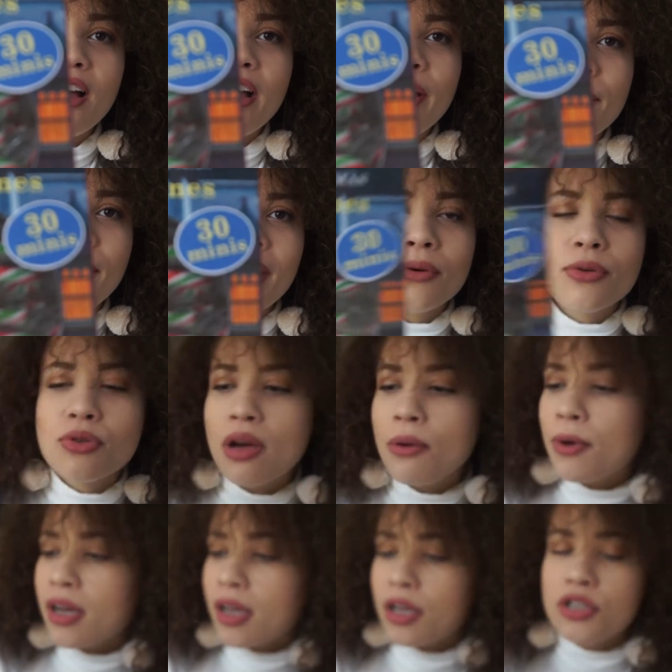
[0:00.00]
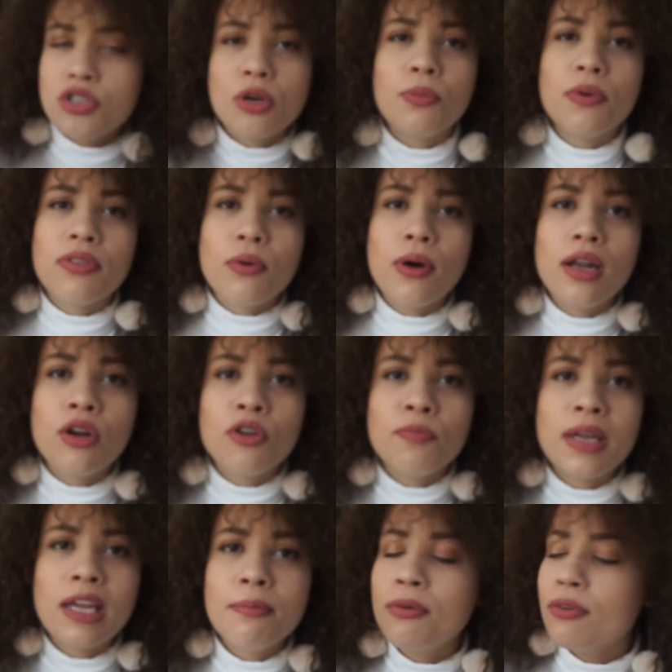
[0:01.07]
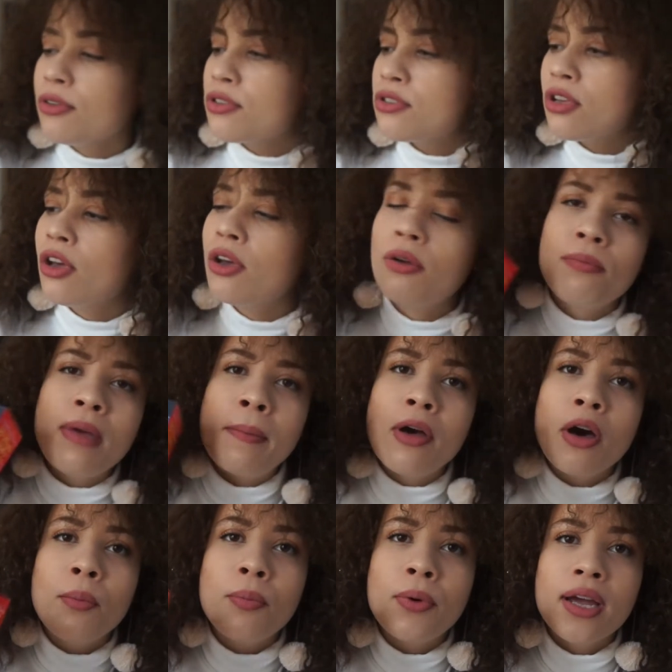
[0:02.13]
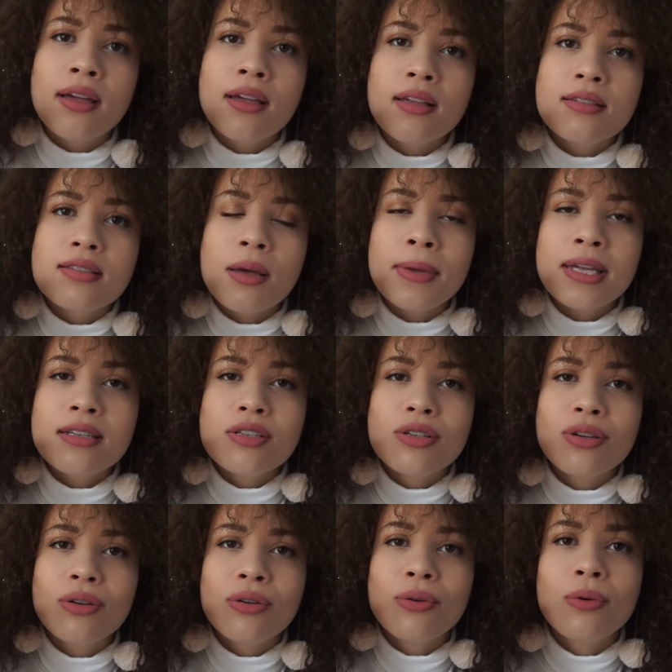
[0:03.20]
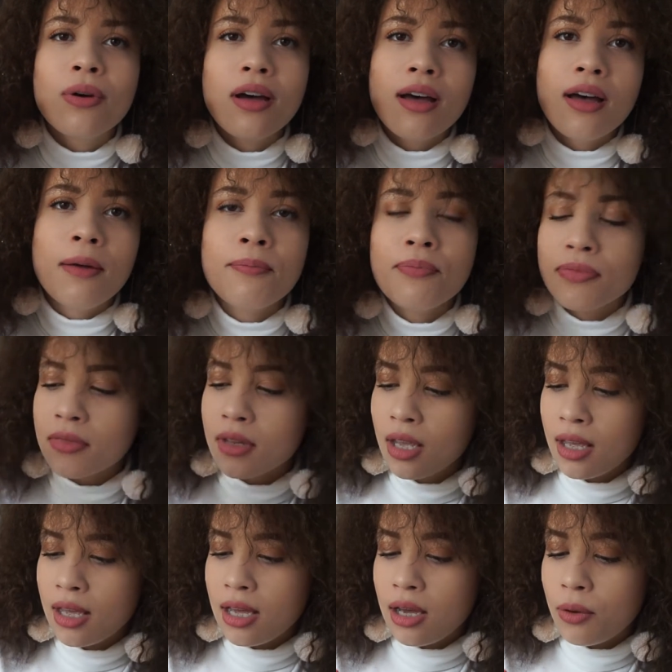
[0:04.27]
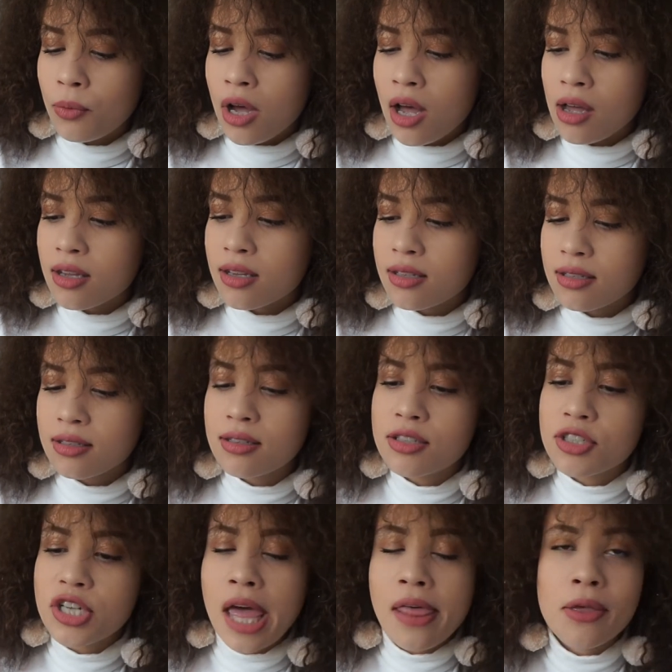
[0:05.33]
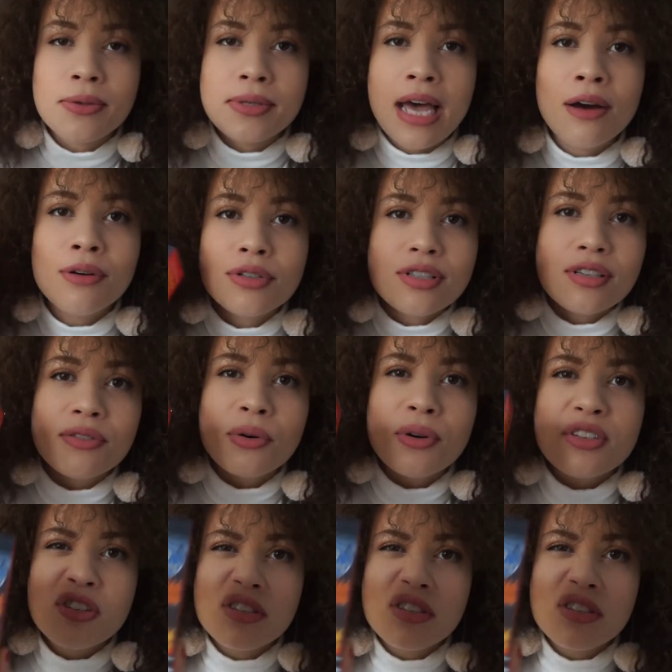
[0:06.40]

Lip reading: And also I work at a job with quite a lot of people, so maybe I'll bring some into work and share those out. I thought it's